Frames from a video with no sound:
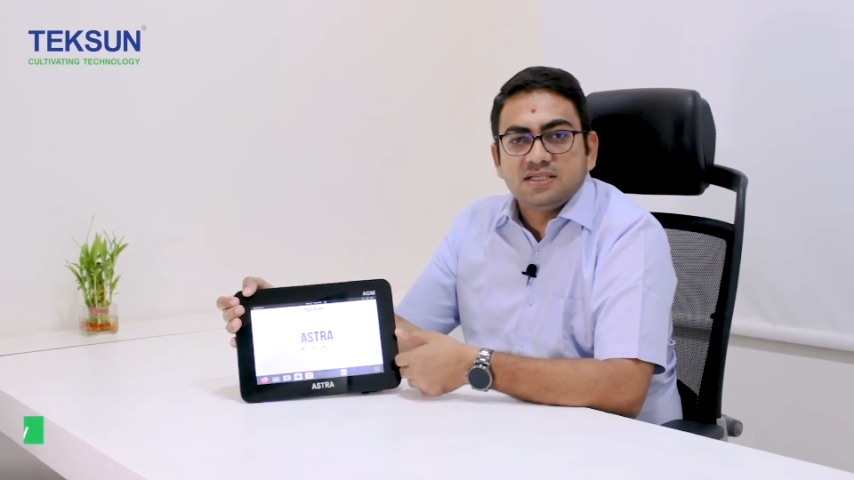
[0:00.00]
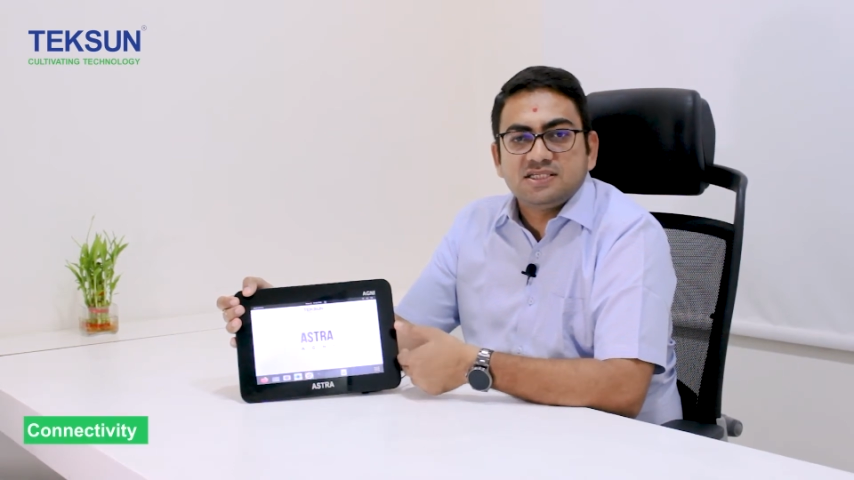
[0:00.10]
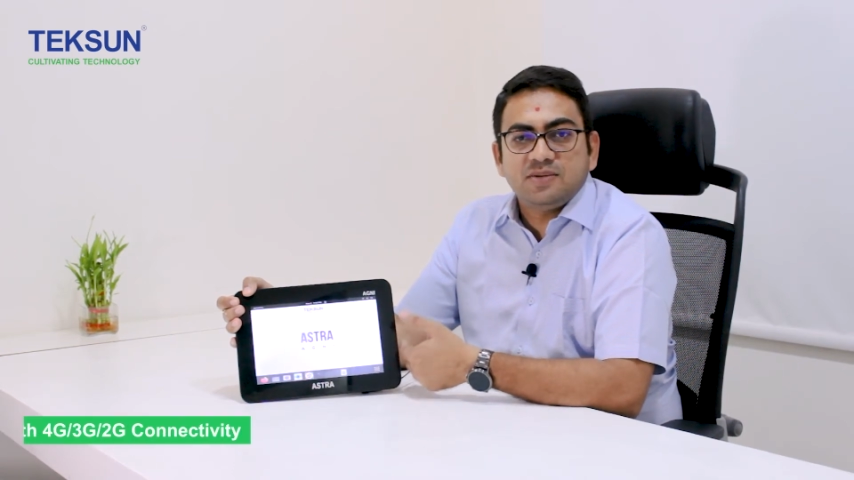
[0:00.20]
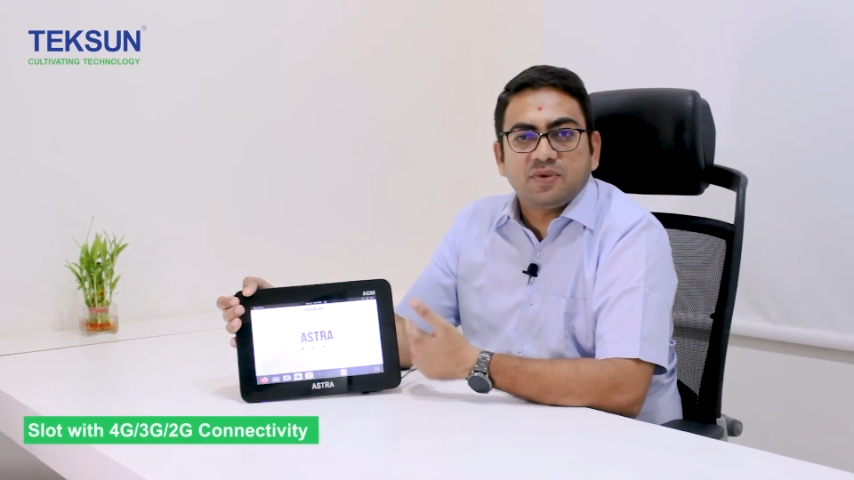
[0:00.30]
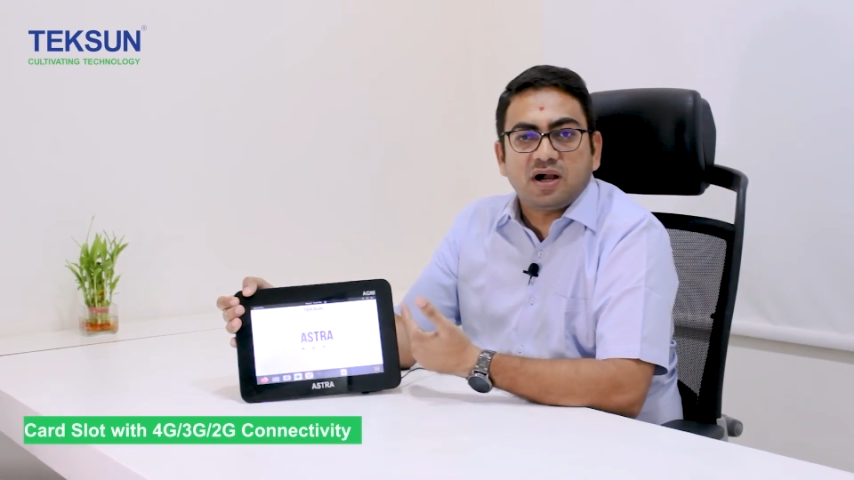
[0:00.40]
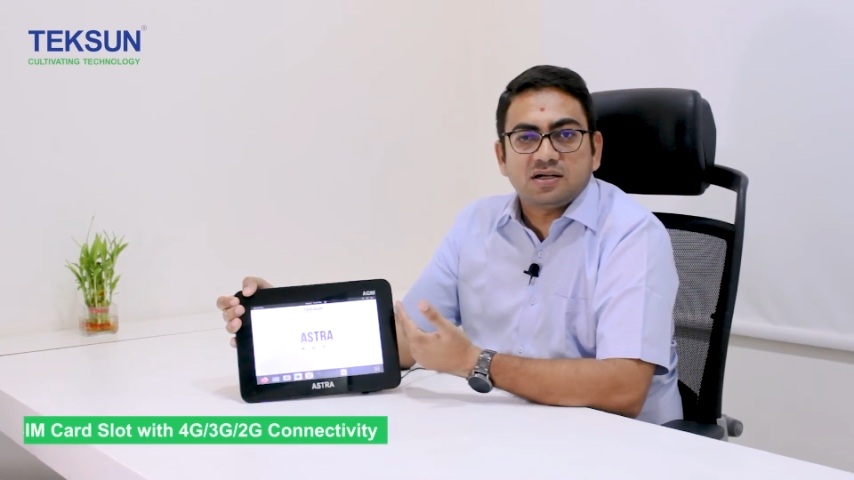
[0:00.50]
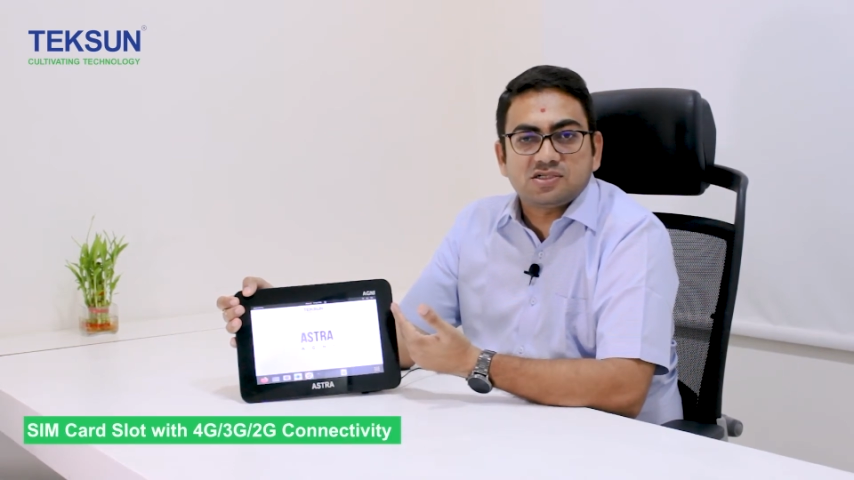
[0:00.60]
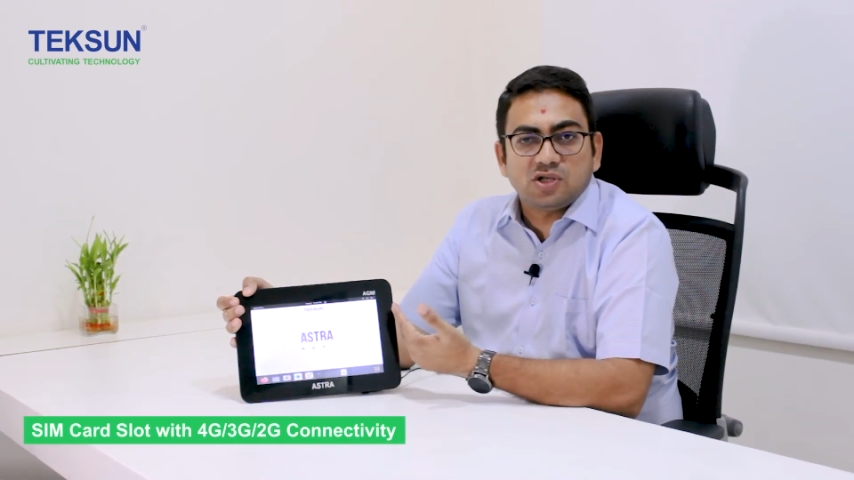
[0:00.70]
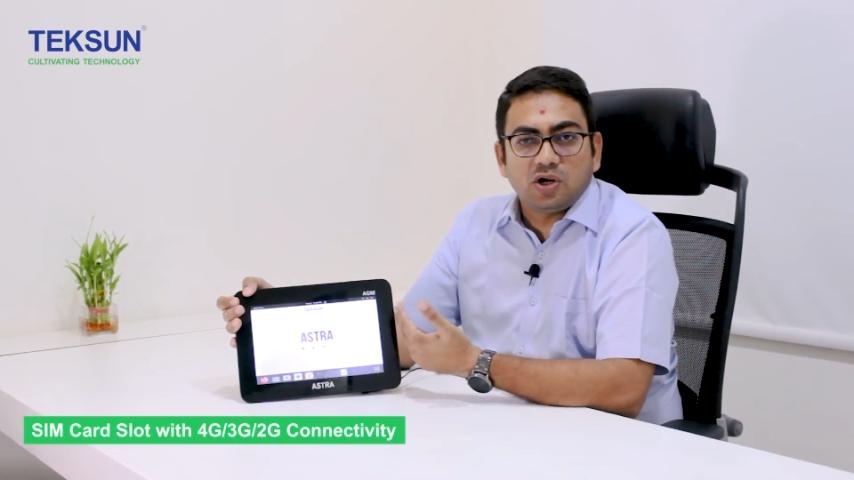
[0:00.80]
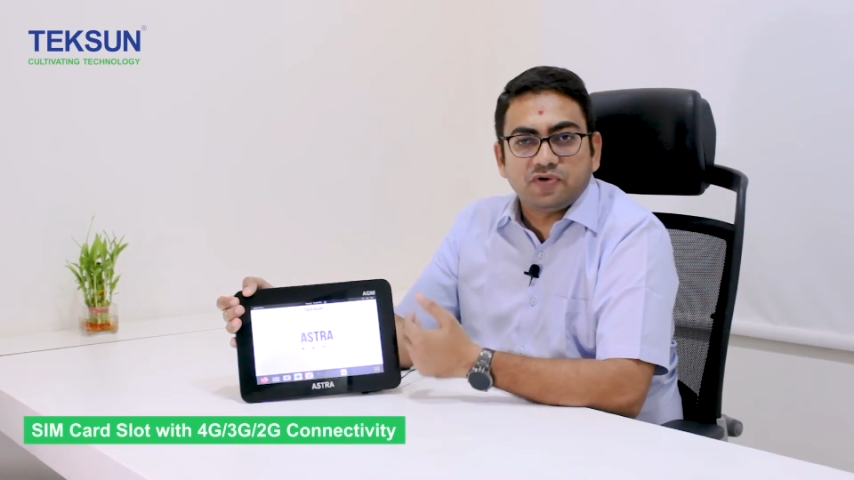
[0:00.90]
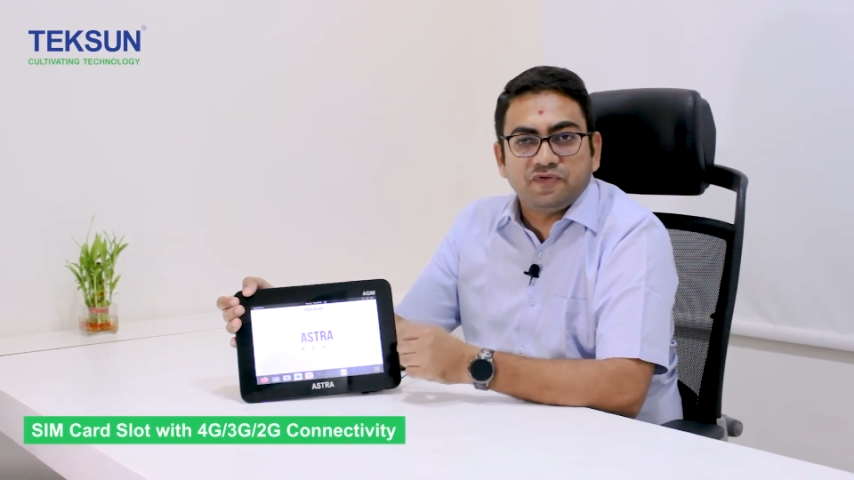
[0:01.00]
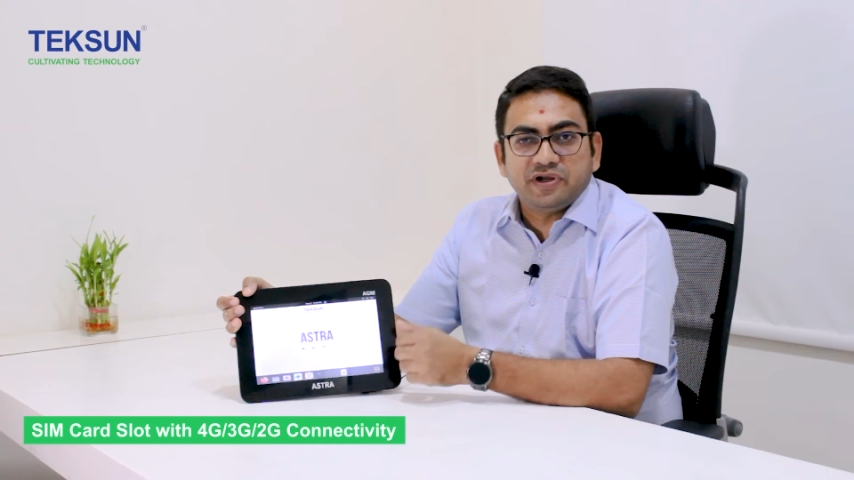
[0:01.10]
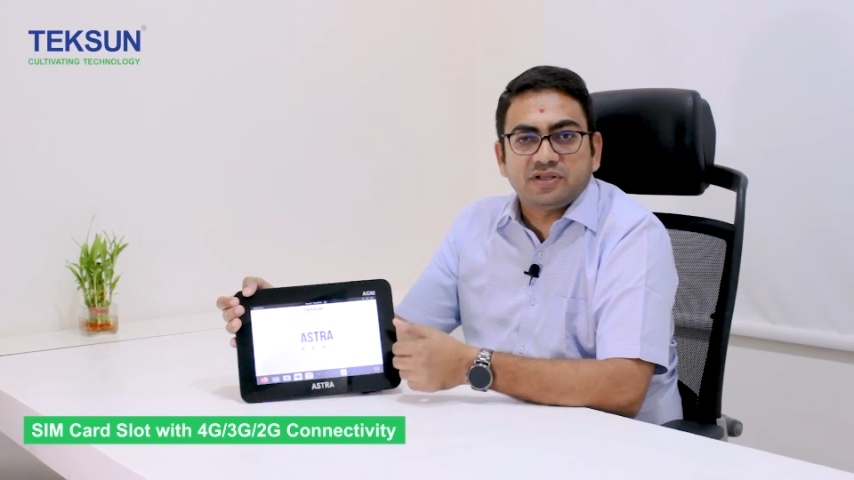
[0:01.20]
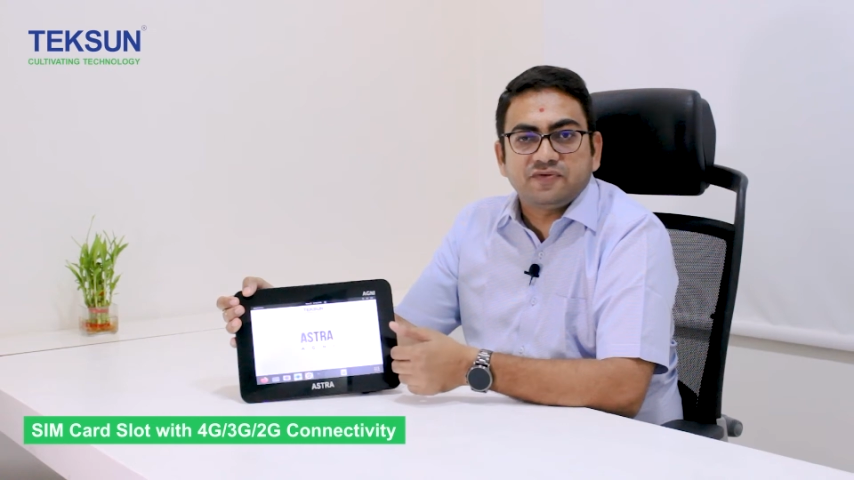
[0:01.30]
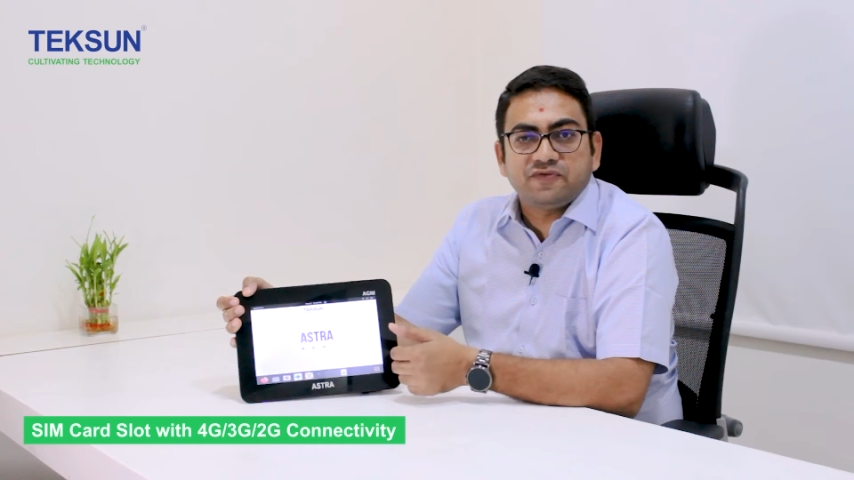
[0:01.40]
SIM card slot
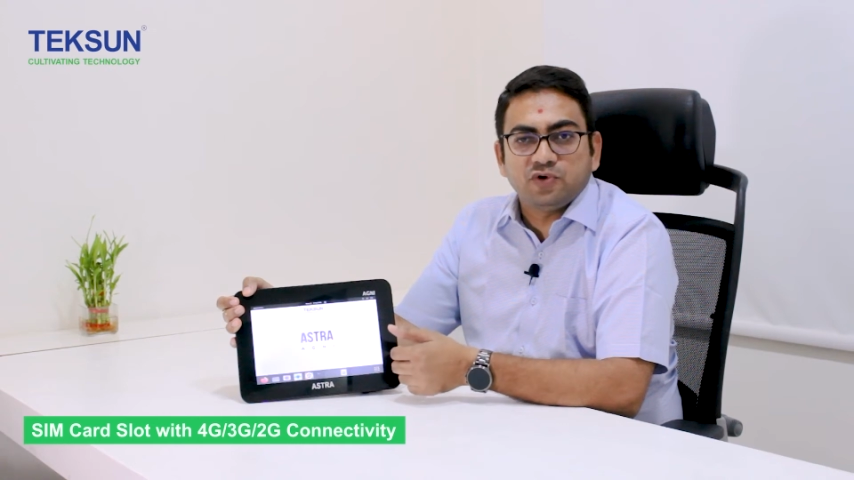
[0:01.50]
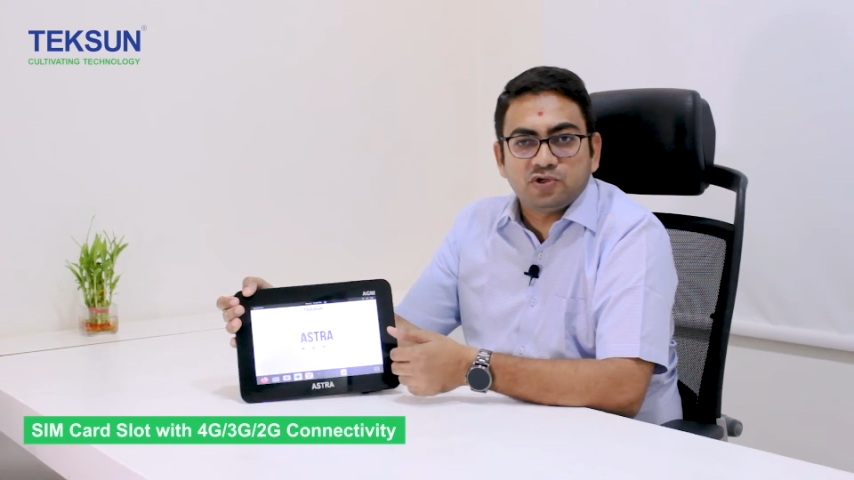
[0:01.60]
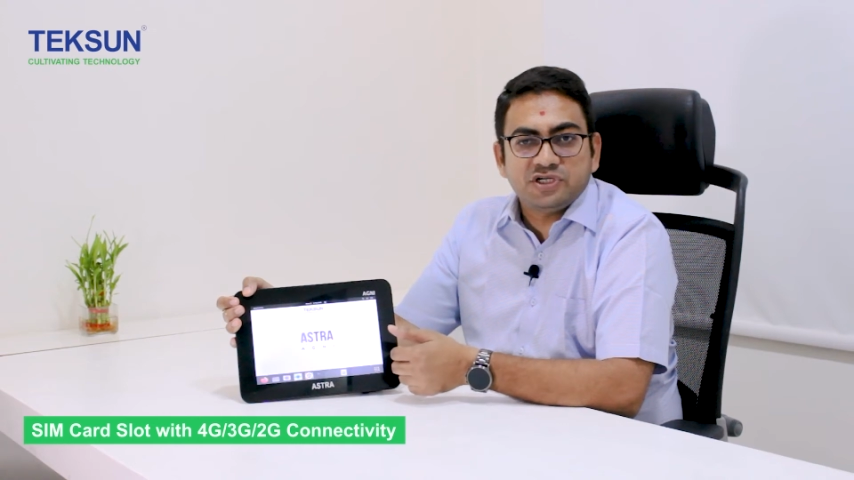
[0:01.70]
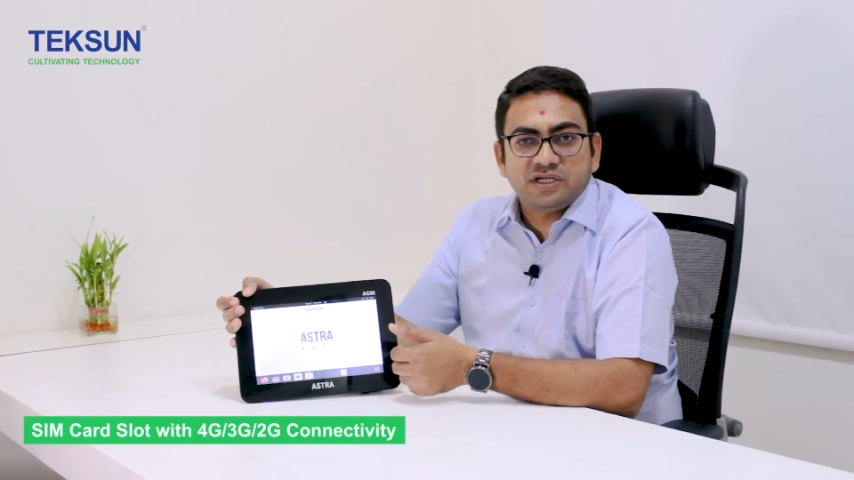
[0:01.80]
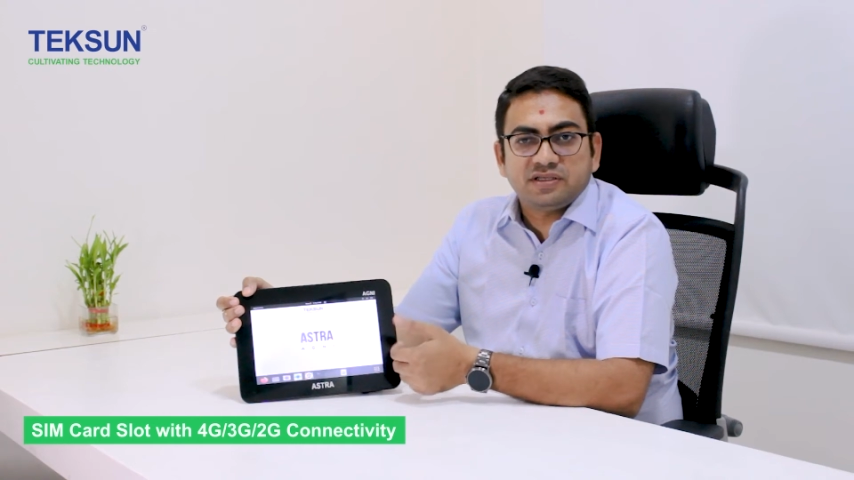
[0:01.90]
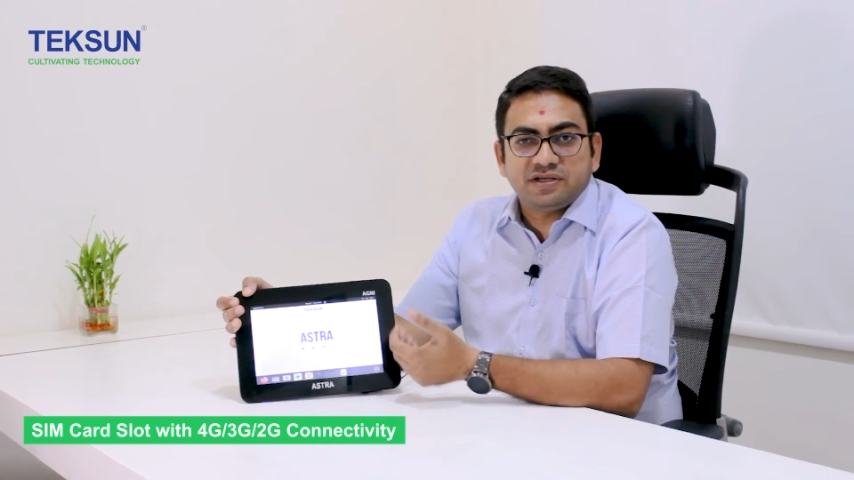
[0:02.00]
with 4G,